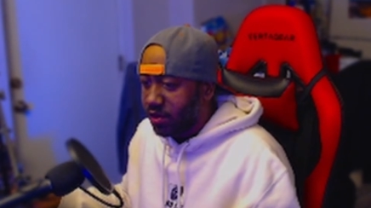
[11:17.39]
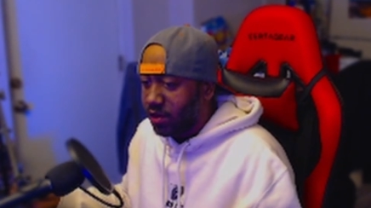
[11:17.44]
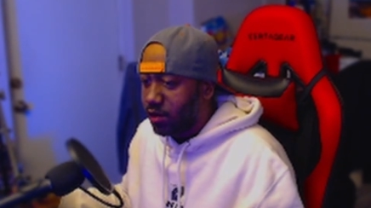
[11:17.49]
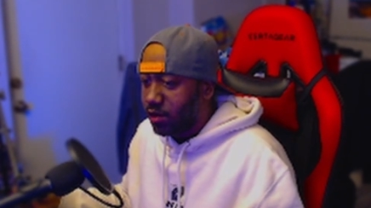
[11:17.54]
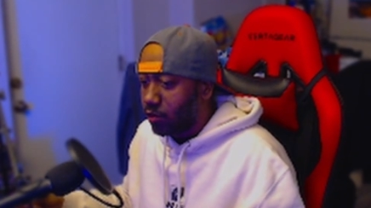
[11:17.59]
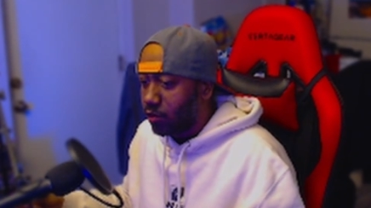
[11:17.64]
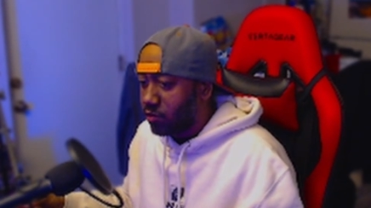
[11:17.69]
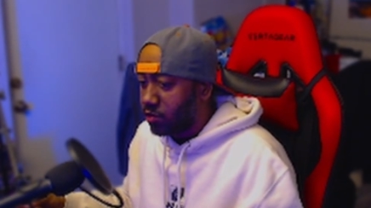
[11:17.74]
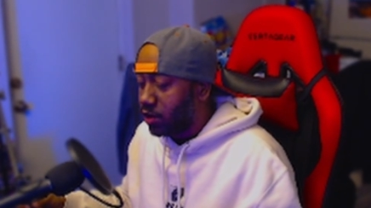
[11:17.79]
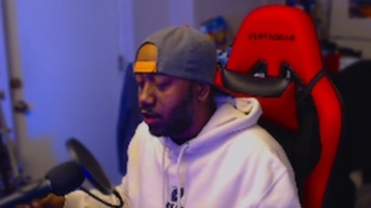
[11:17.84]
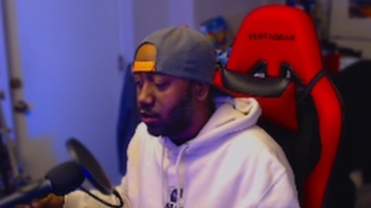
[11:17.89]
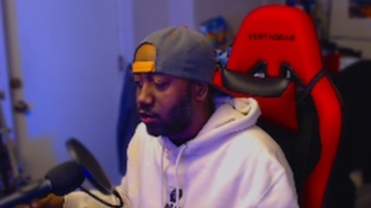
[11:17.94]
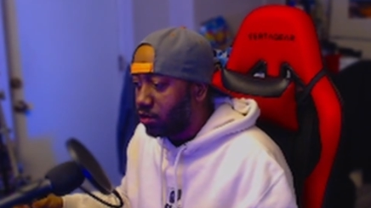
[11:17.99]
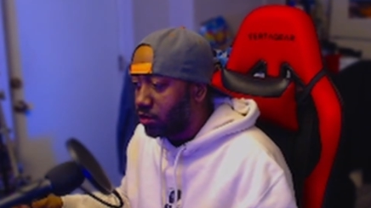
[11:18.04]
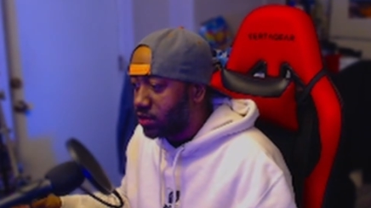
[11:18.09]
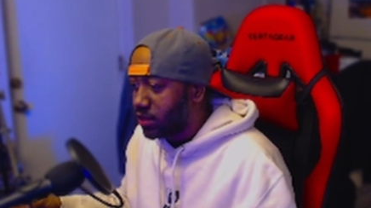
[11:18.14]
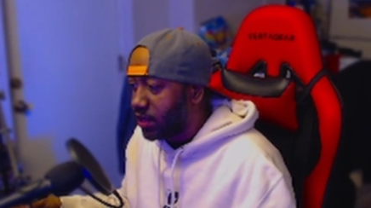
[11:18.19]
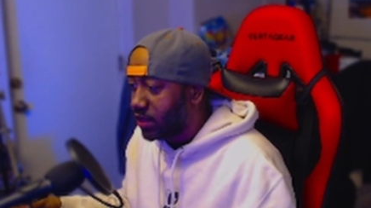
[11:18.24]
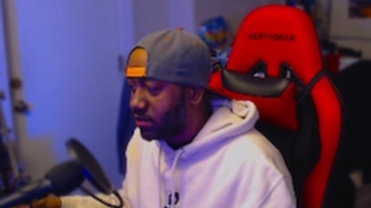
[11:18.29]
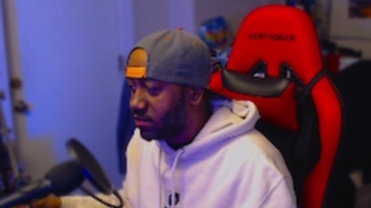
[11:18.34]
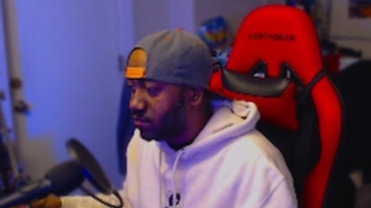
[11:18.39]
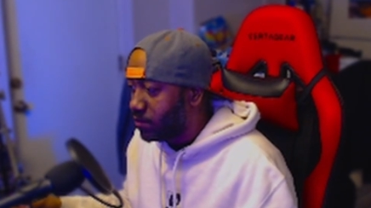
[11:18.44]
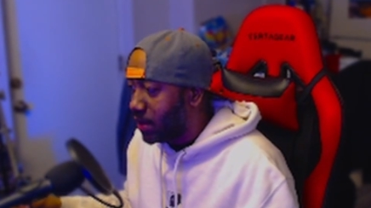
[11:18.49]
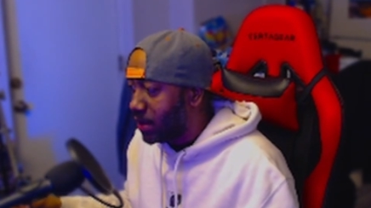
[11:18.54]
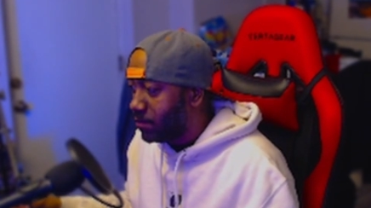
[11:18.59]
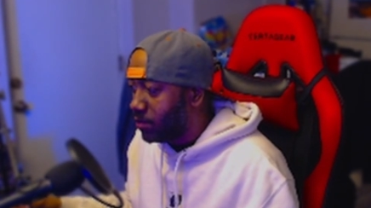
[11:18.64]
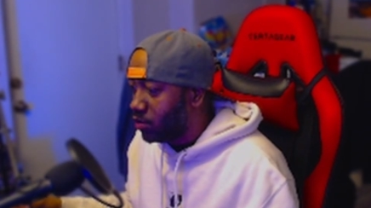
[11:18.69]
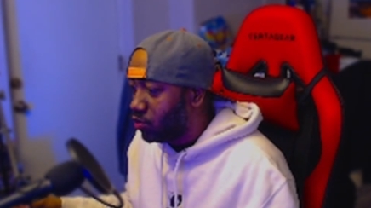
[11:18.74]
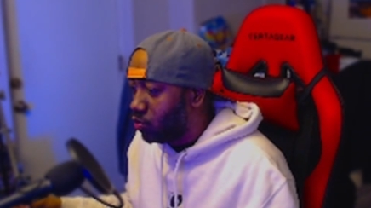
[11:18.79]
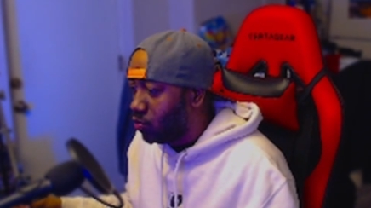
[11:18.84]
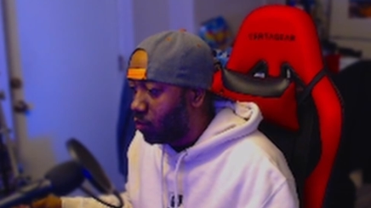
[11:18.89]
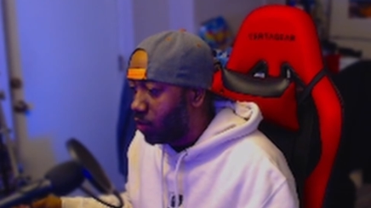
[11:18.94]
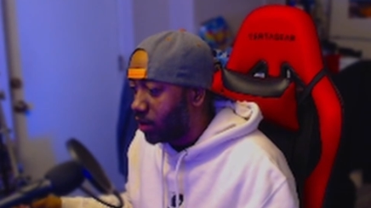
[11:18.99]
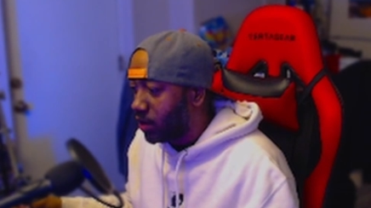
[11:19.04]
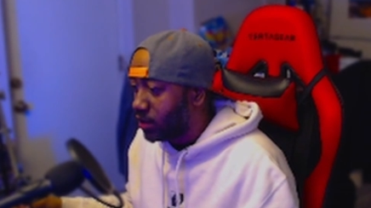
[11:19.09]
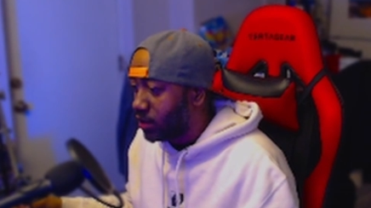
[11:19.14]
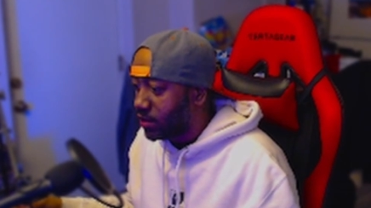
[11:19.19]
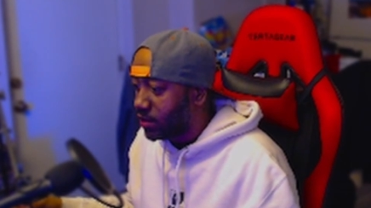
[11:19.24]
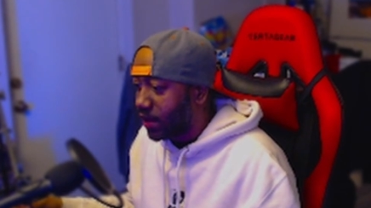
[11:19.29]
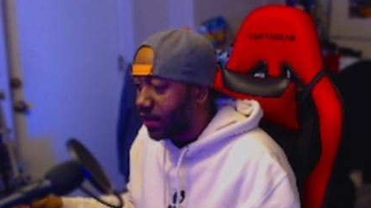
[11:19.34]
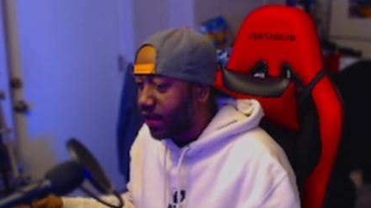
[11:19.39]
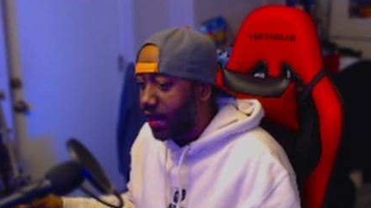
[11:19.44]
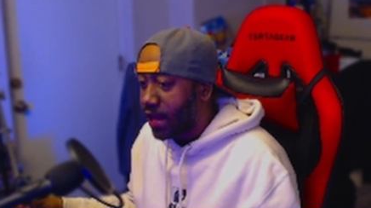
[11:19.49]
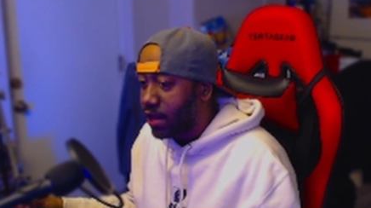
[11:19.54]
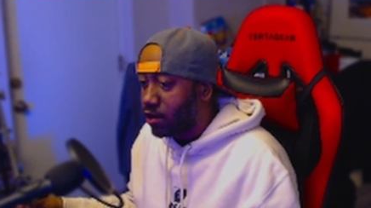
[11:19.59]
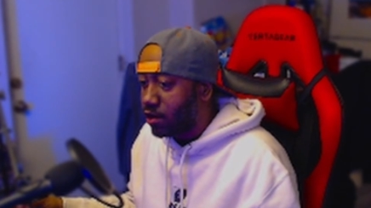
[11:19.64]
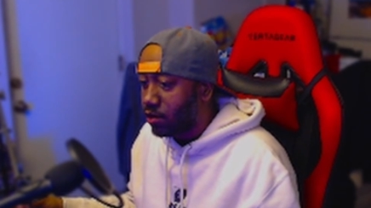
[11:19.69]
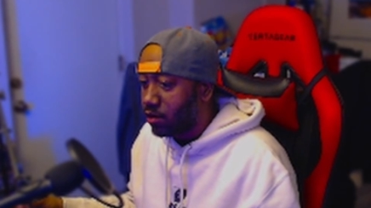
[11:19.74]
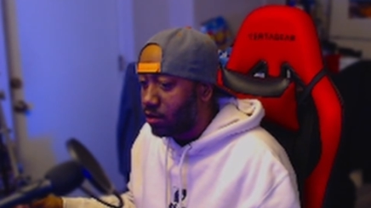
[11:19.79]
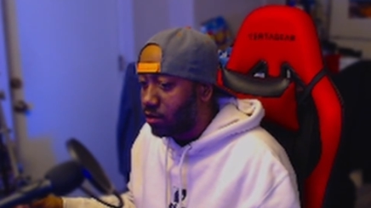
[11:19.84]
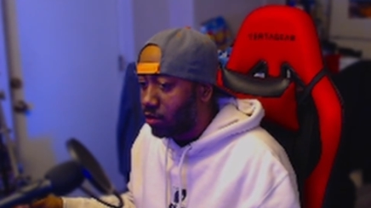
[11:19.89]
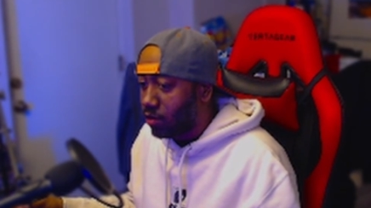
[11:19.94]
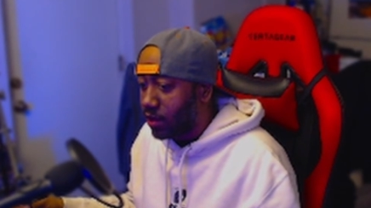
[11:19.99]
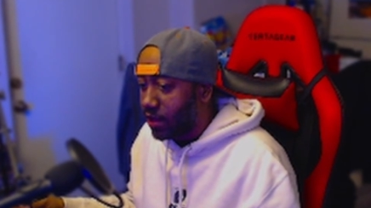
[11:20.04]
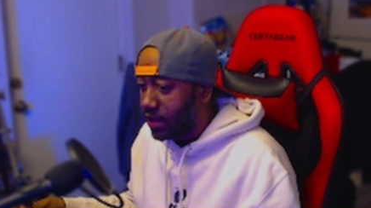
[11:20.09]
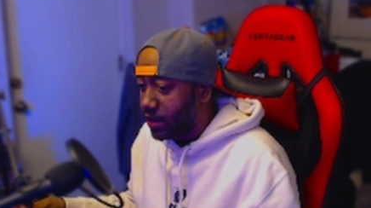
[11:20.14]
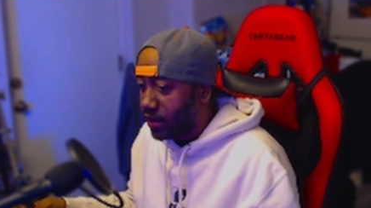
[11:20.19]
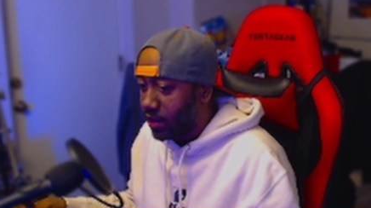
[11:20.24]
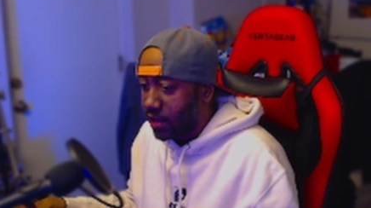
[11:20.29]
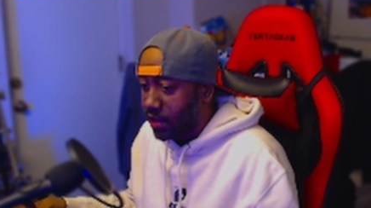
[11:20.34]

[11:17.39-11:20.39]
you know, younger kids maybe who want to like enter in,